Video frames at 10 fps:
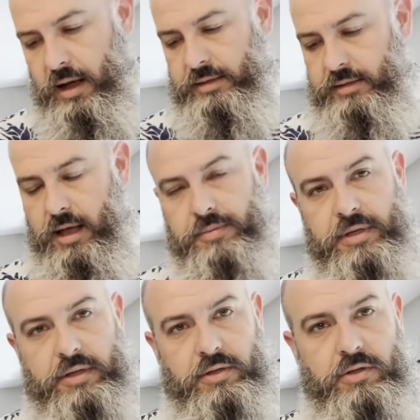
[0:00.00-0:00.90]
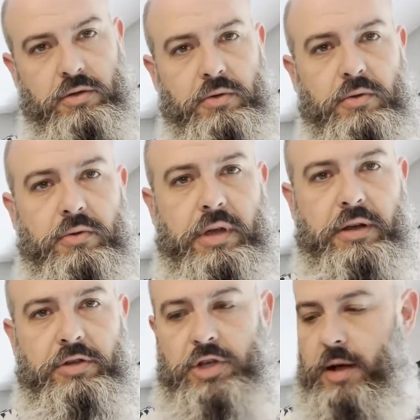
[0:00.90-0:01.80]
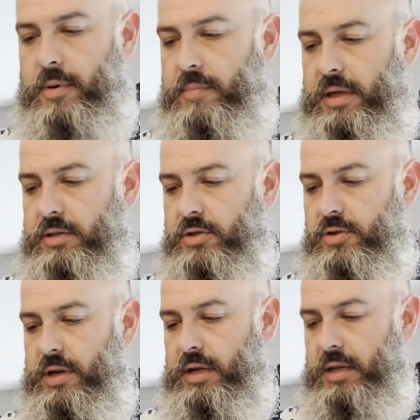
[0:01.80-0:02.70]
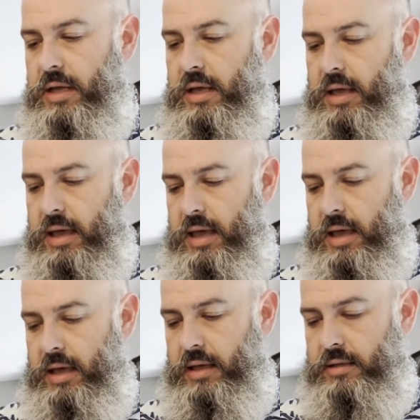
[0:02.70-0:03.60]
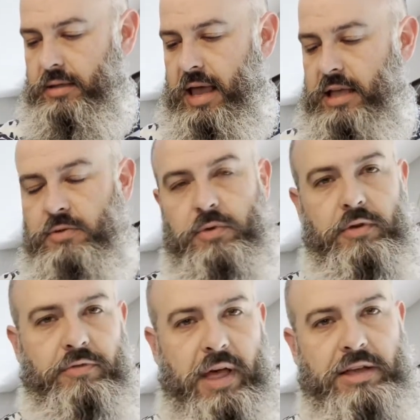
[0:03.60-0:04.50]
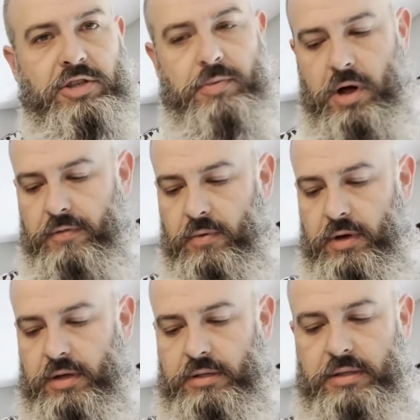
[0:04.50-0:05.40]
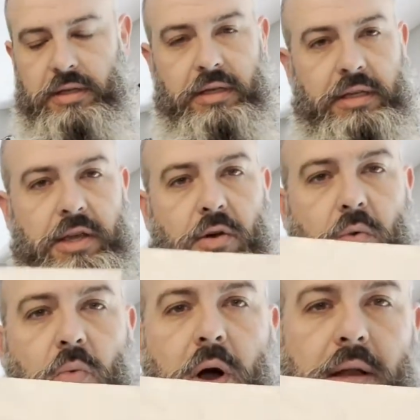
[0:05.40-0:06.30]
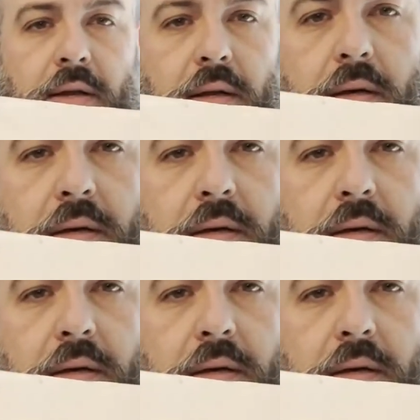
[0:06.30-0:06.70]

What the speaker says: stopped into their shop on Main Street and asked what their flagship coffee was, year one,